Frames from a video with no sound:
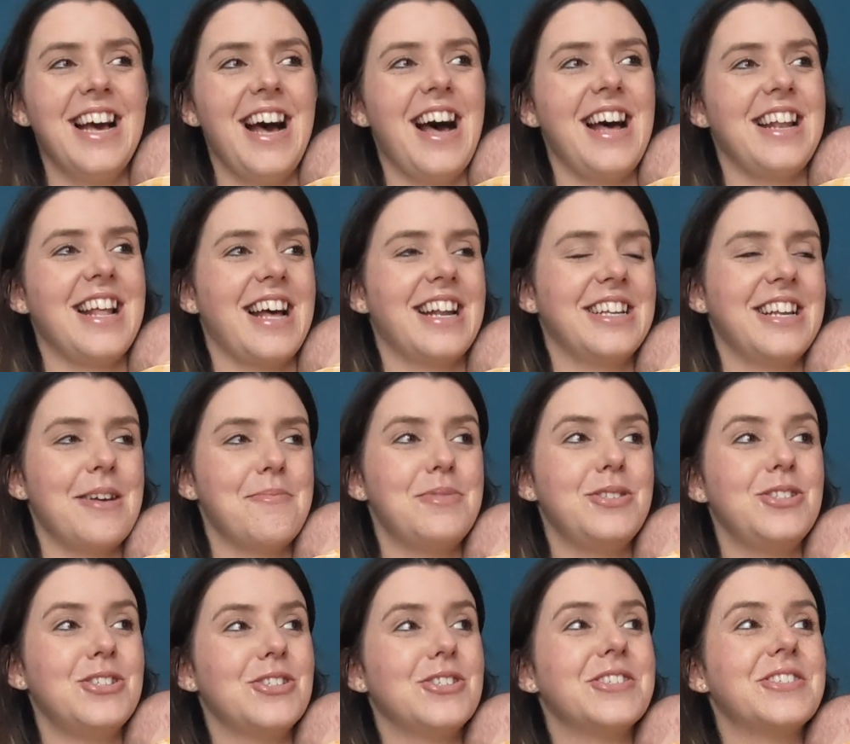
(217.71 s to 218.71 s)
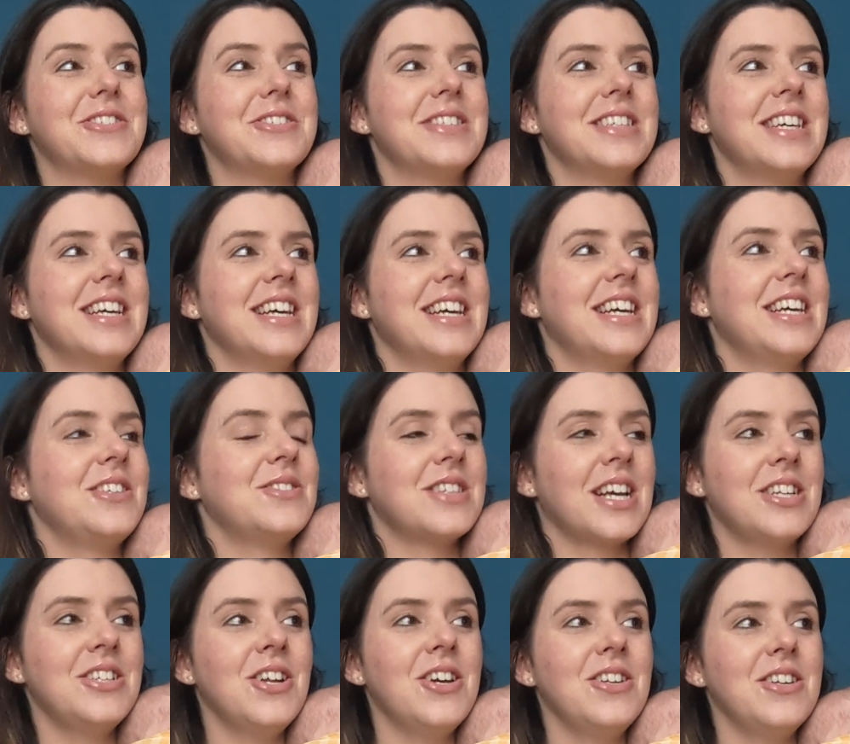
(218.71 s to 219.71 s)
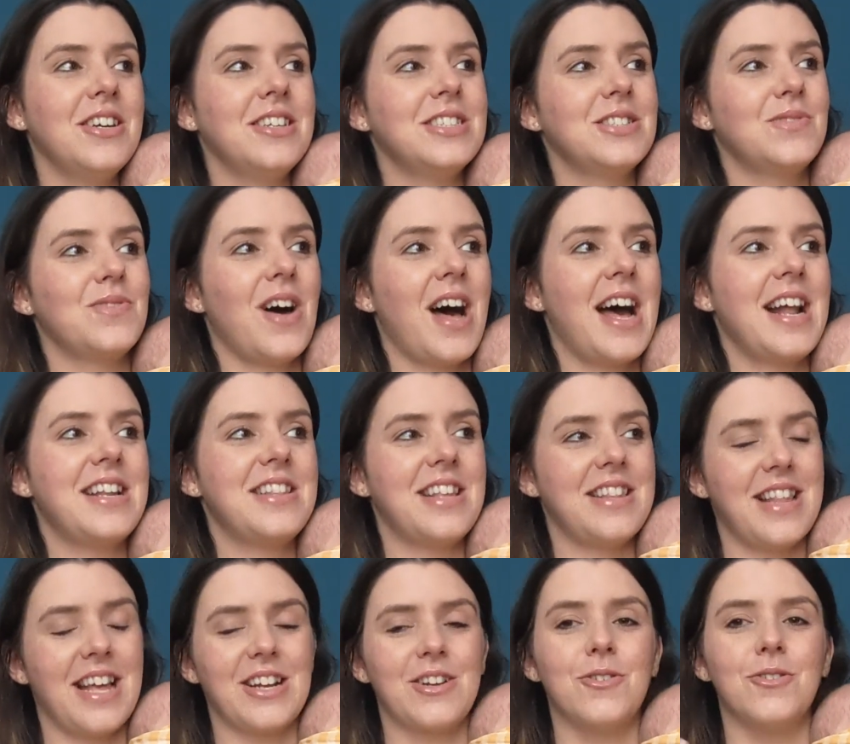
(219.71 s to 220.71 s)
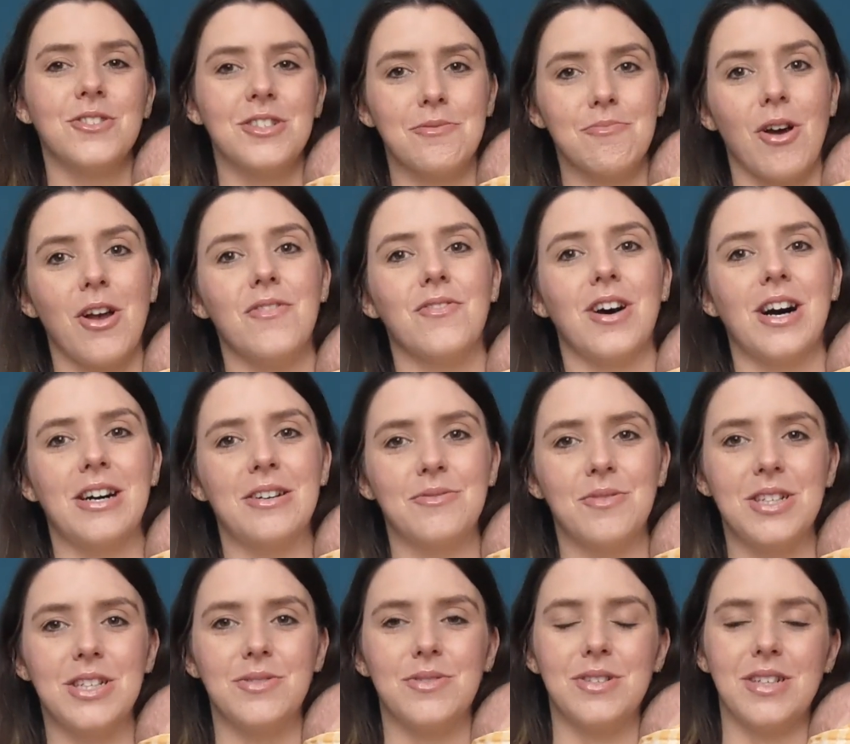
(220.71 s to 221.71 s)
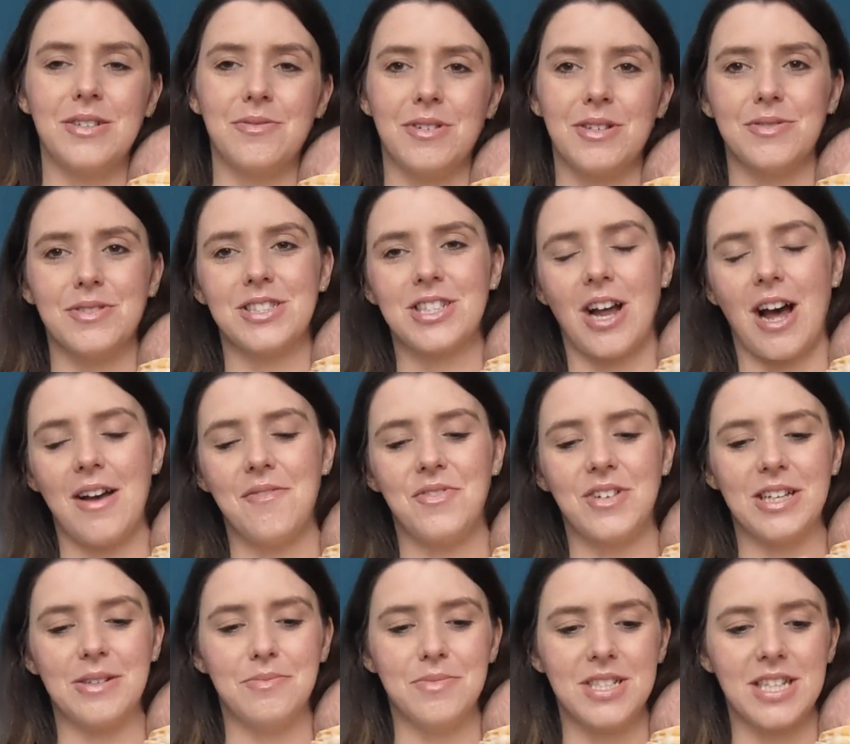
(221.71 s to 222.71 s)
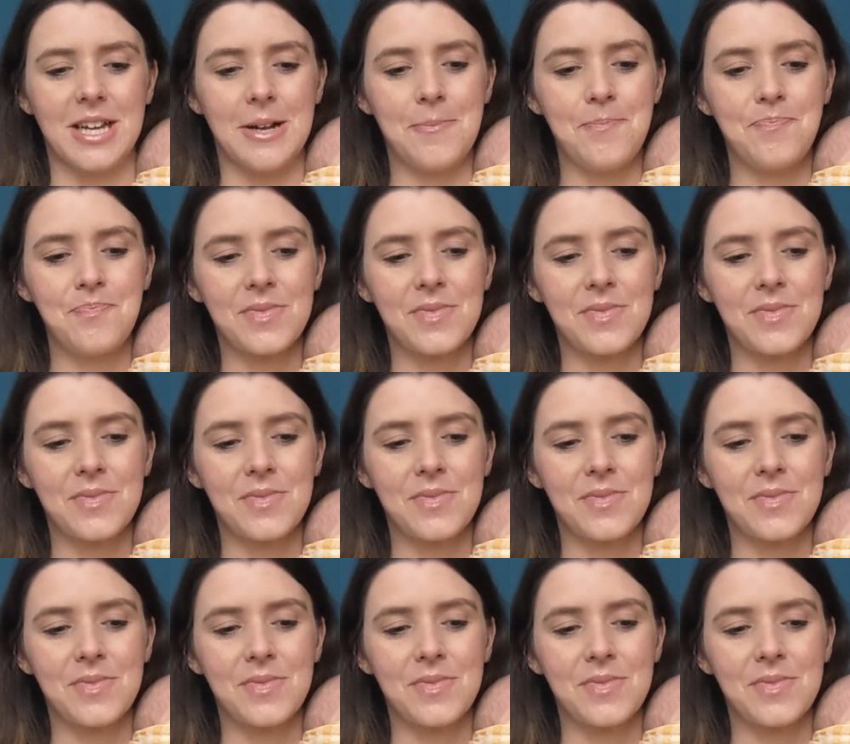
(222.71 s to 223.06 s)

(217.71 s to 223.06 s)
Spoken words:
I'd had an epidural. He was like, no, it's fine. And then they called him over when it was time for him to